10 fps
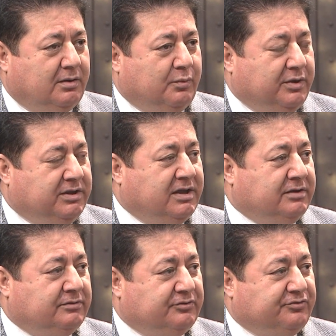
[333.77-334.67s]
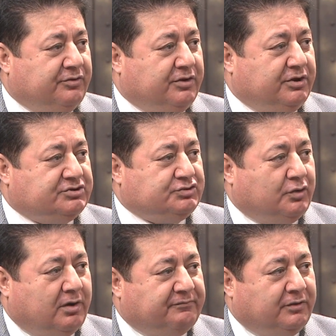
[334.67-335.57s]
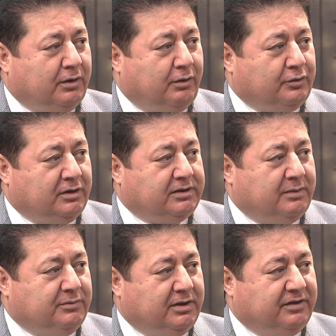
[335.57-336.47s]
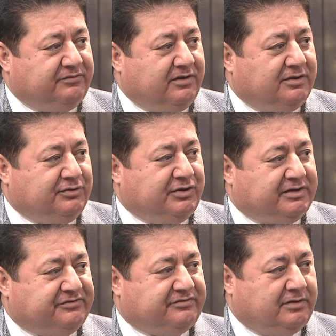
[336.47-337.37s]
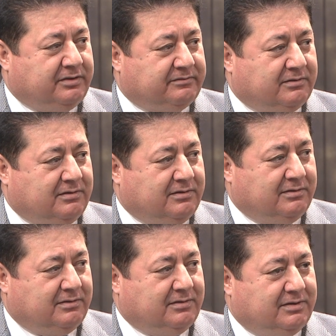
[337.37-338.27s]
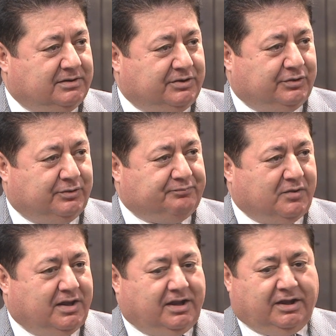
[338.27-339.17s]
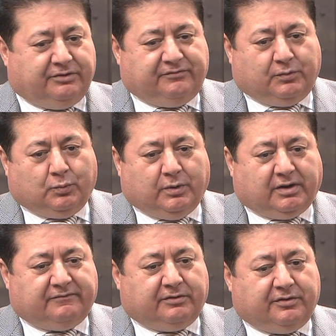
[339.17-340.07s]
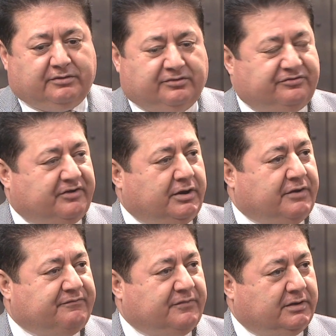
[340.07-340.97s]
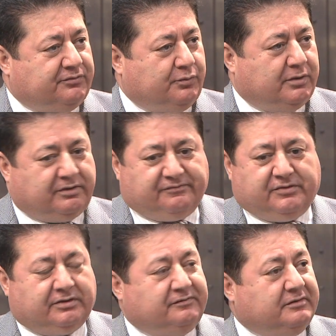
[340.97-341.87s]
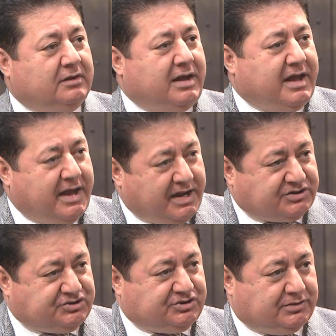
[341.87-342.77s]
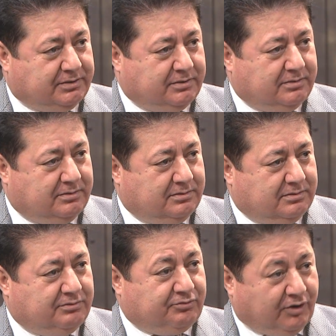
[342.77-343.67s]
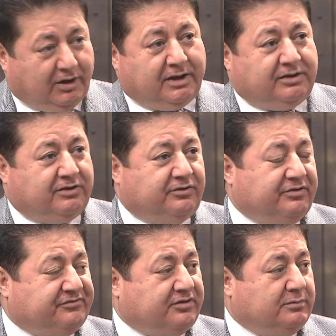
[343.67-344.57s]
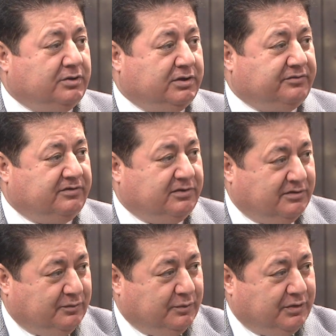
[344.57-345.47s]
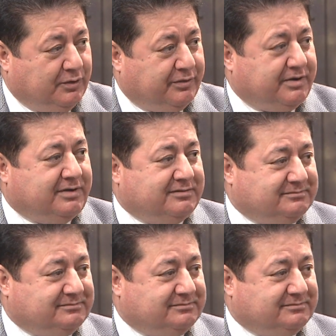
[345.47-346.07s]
We cater to the issue of the local community in the United States, you know, and wherever there is an event, wherever there is an action related to this community, we go there.